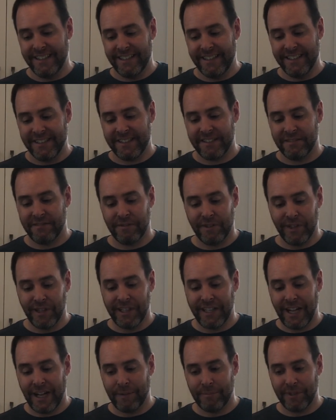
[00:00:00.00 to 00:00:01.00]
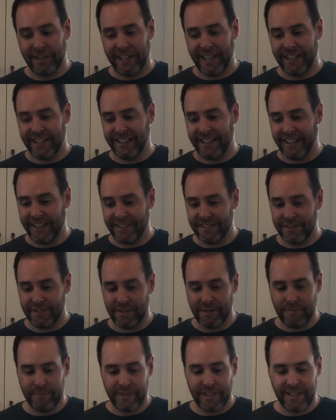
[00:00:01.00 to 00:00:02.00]
it's a really complicated
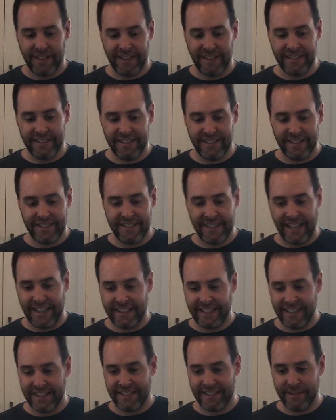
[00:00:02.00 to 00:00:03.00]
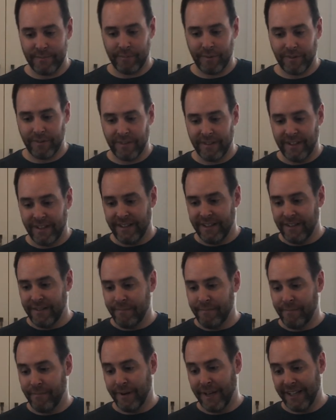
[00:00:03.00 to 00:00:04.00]
answer because it's not that simple.
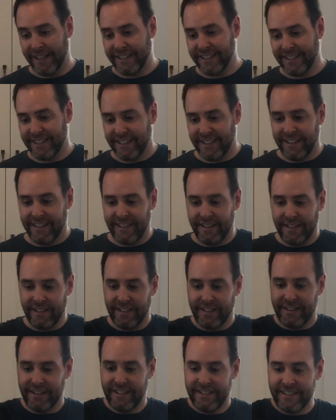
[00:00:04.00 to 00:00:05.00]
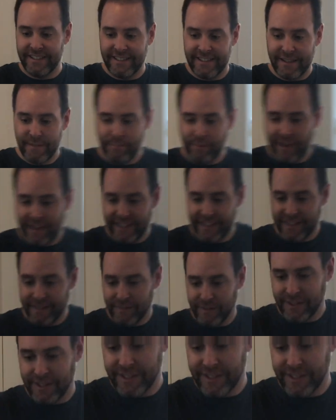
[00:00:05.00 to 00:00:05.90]
But this is the bread that we're